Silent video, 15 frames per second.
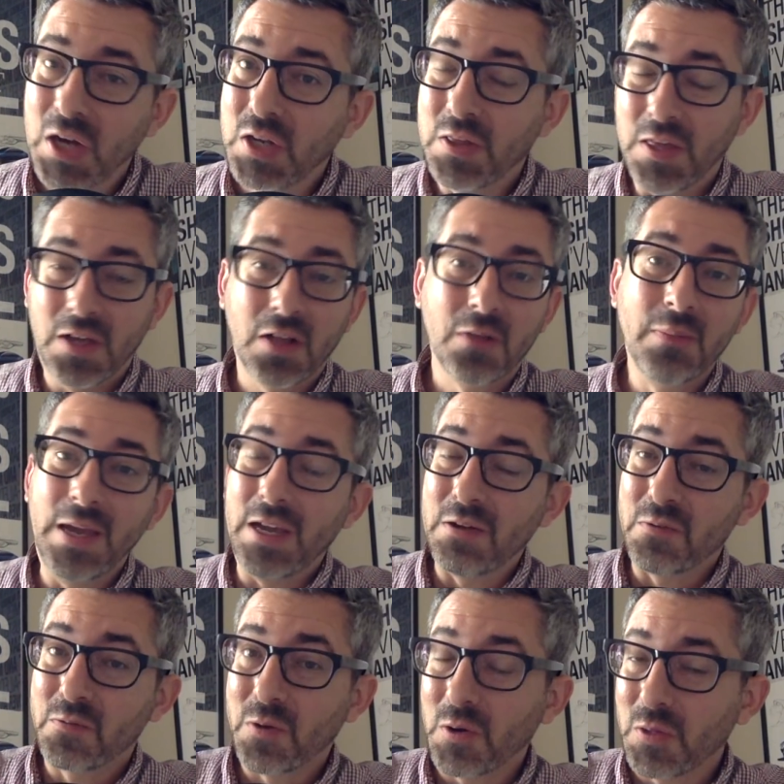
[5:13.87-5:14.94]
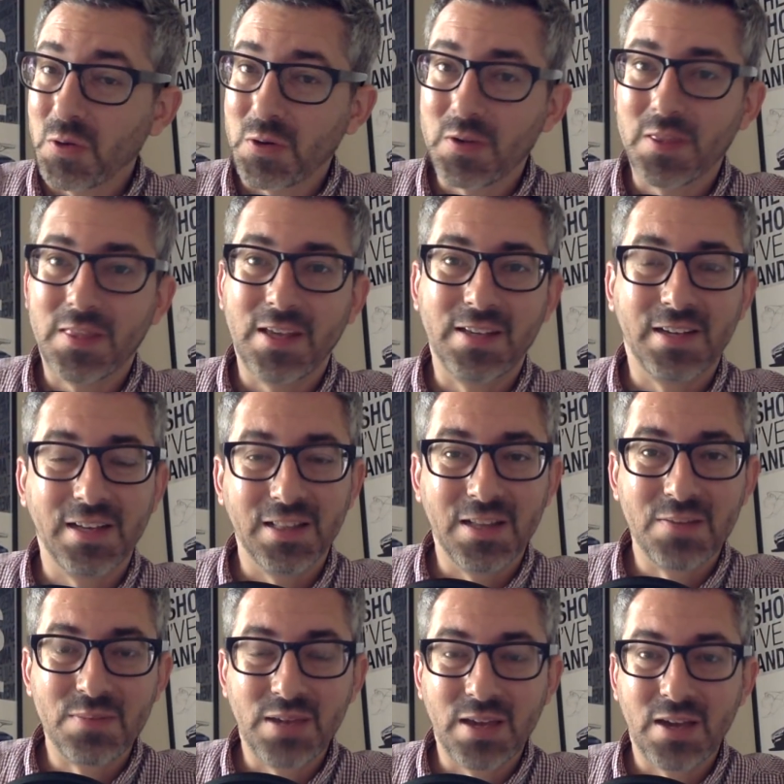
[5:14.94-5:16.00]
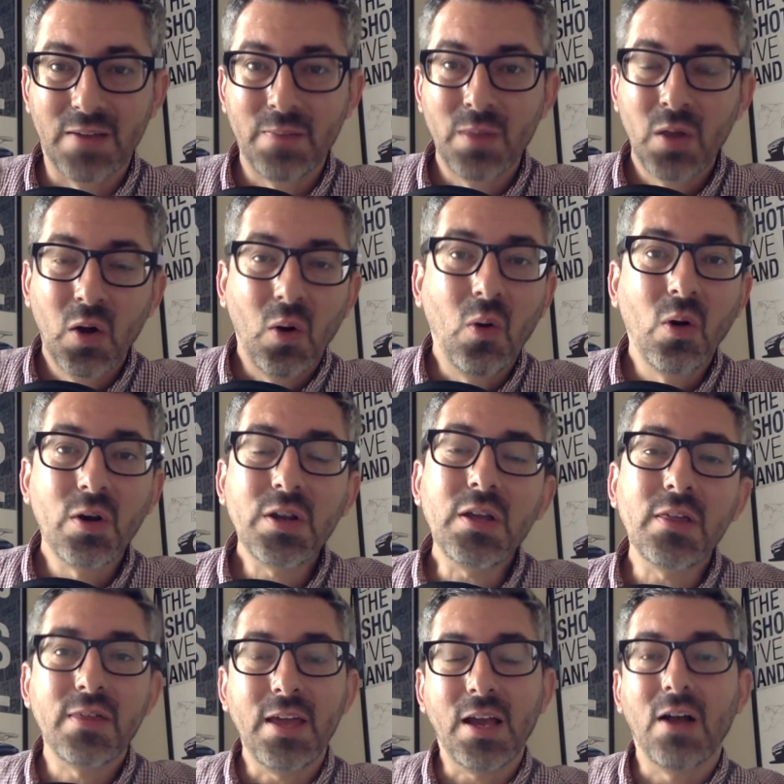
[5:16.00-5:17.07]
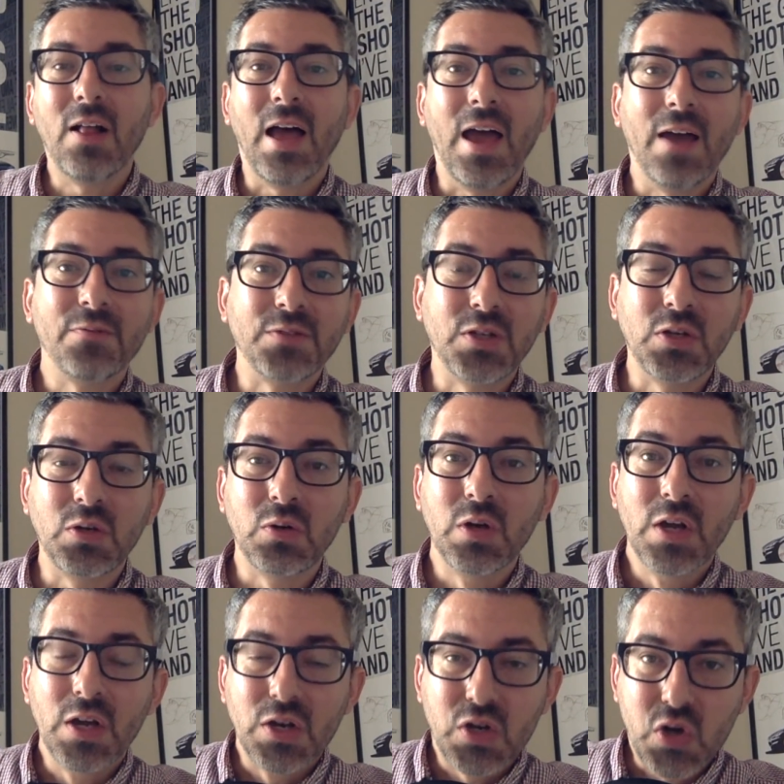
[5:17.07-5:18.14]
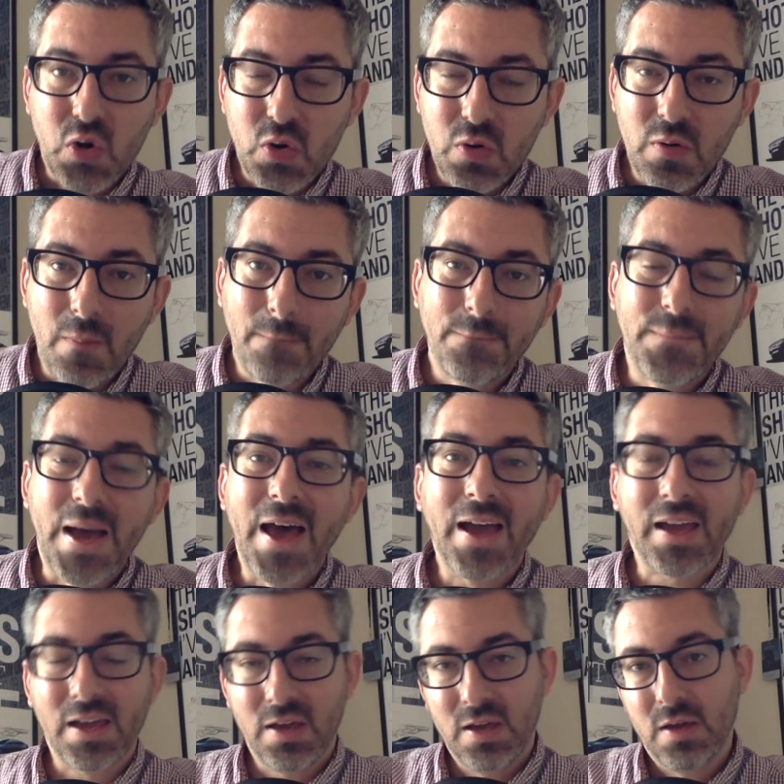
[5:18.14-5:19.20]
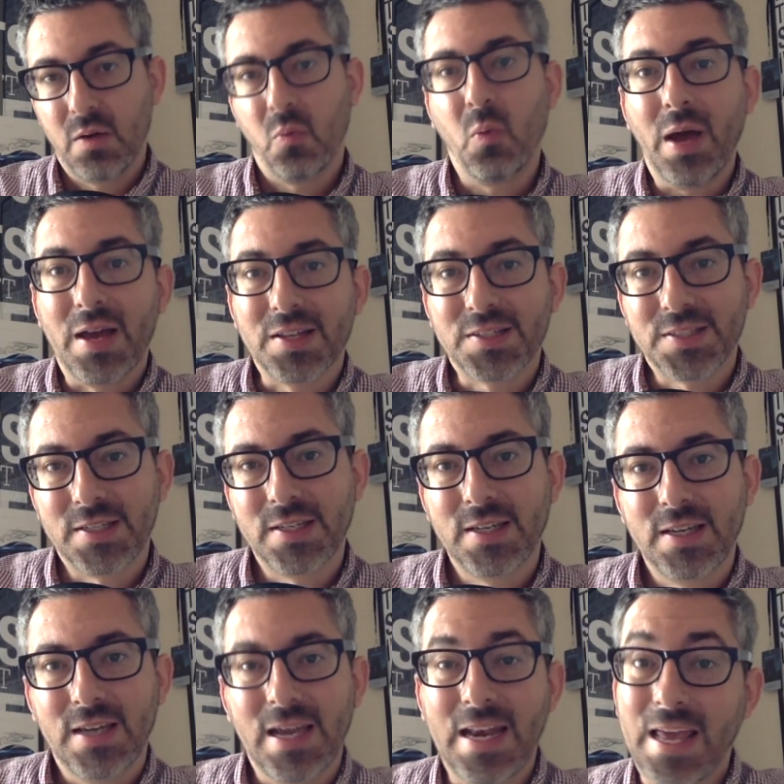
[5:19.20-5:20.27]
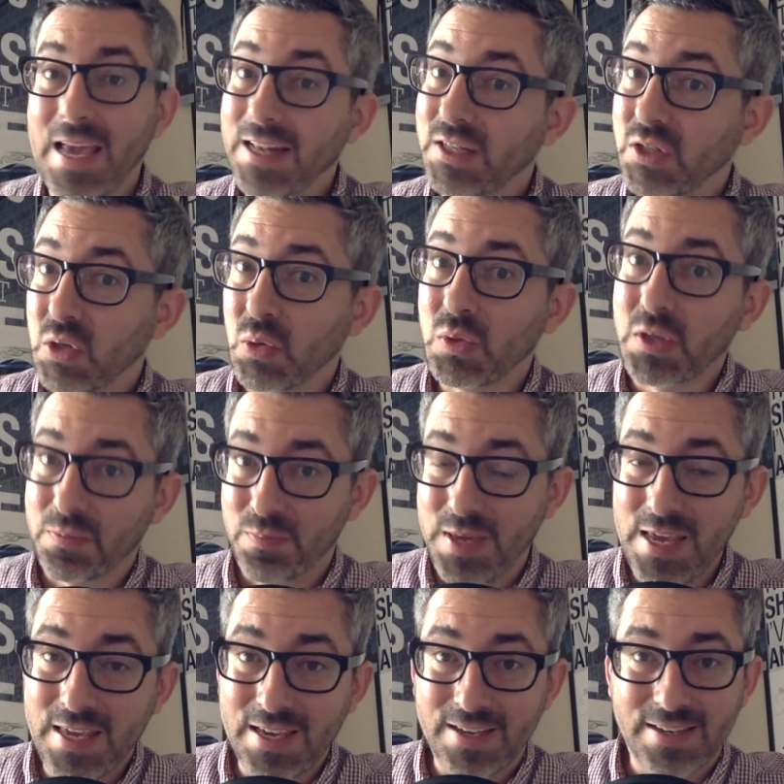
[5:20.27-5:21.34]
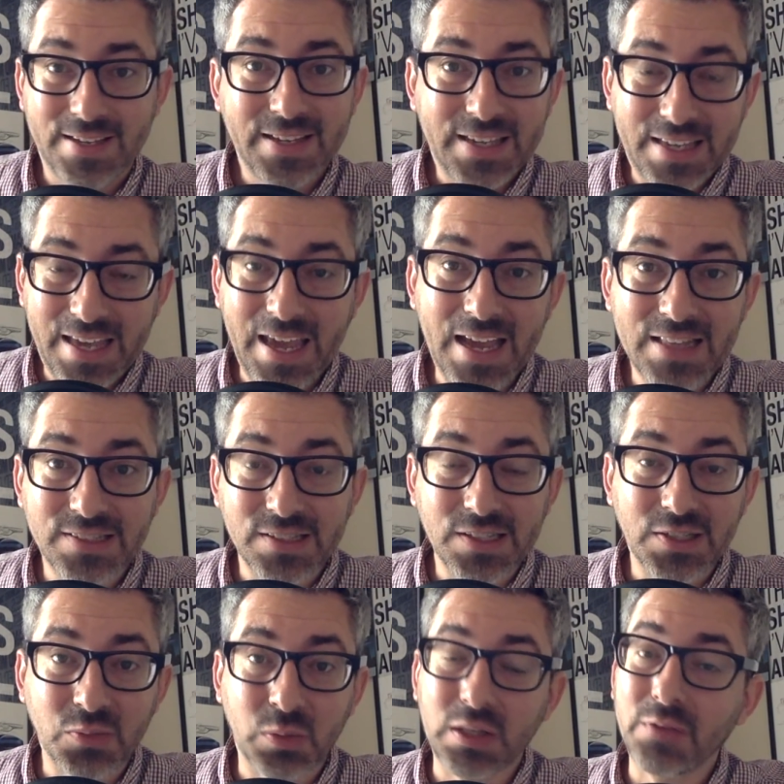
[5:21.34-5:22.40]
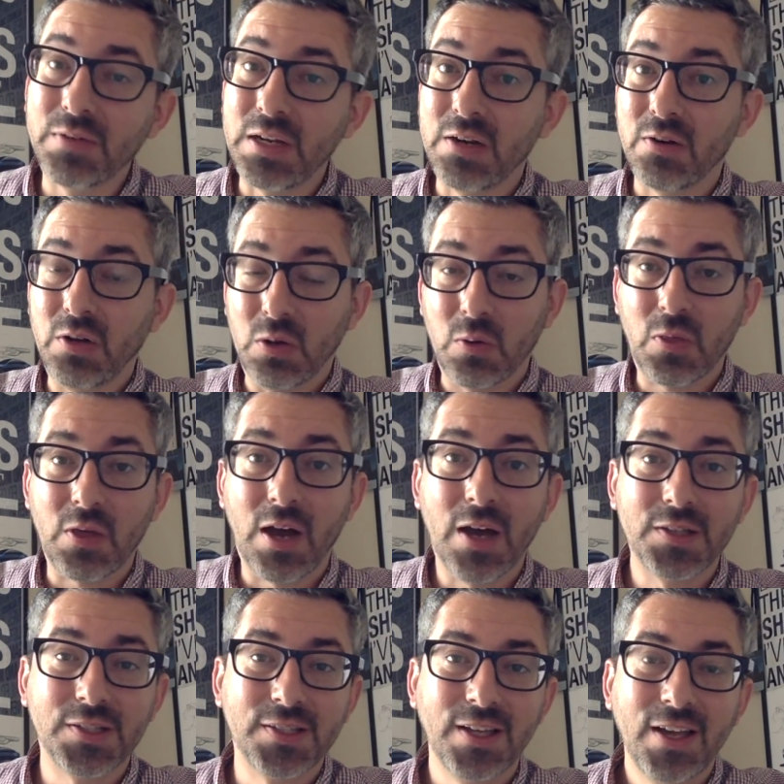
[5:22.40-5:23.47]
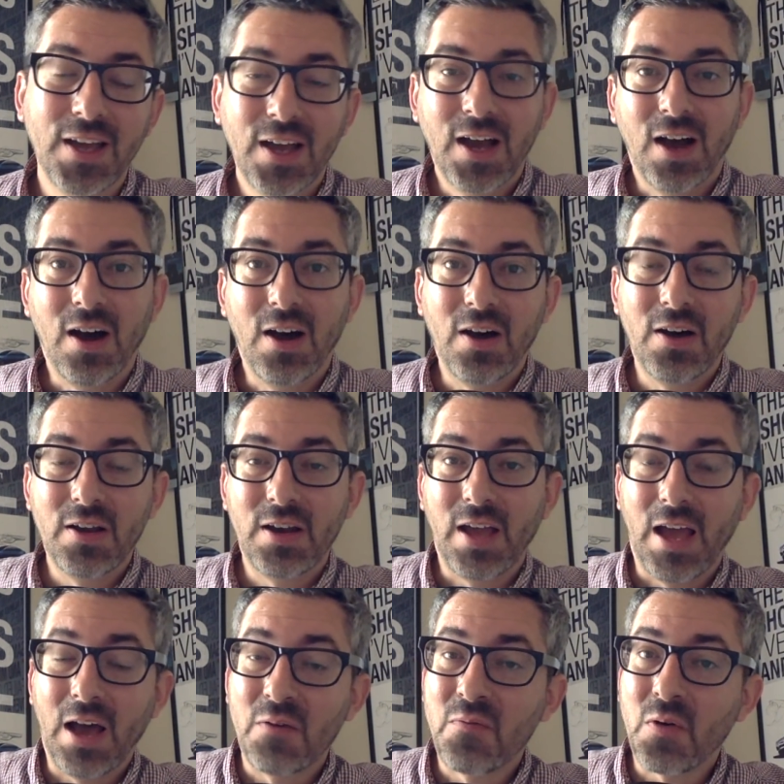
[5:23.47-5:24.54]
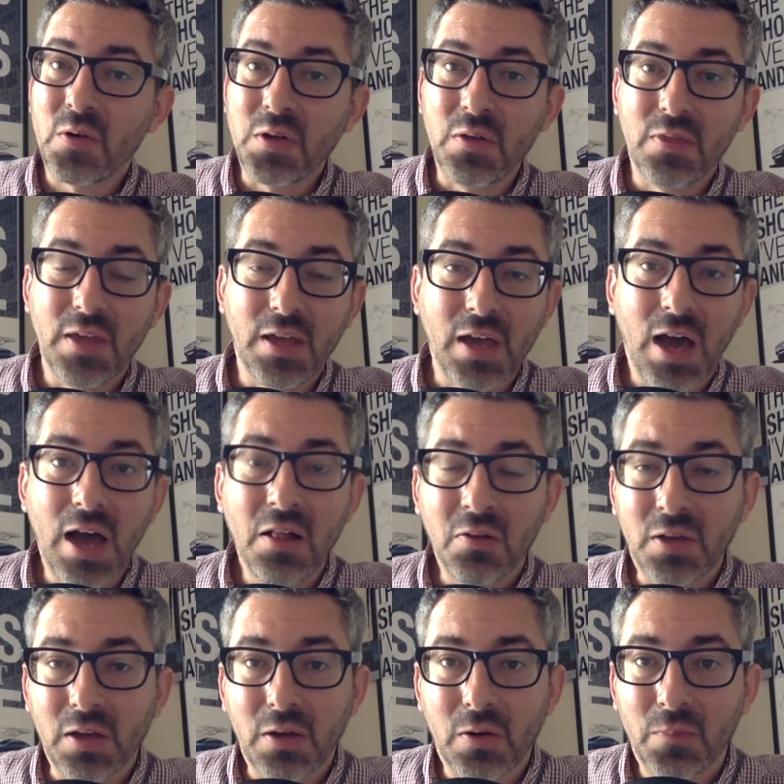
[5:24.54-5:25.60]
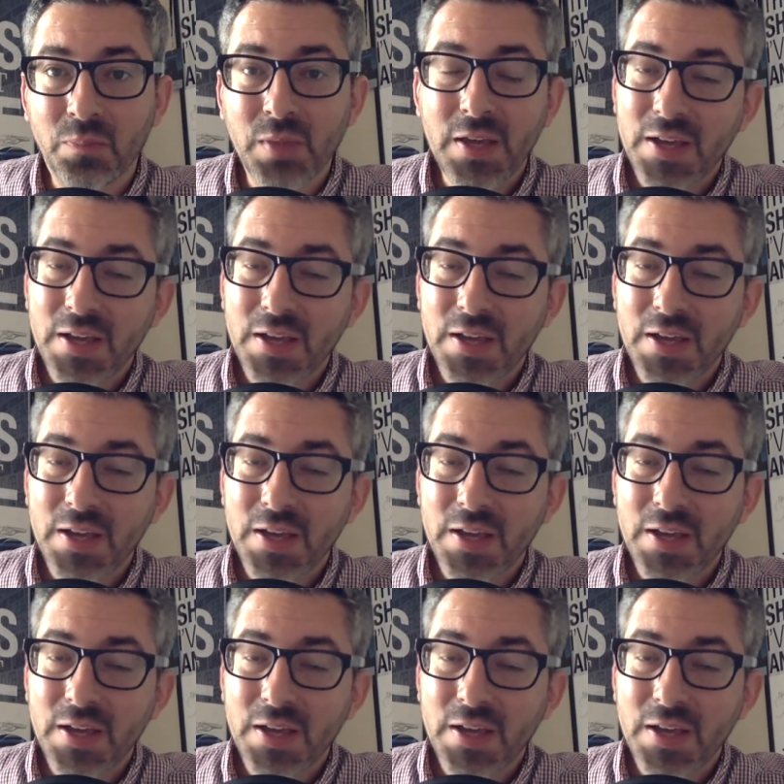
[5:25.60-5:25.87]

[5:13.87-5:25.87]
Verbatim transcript: Do you think I'll make it further than Columbia? Or do you think I'll have to turn back west and head to Topeka, Kansas? Would love to hear your thoughts on how far you think I'll go.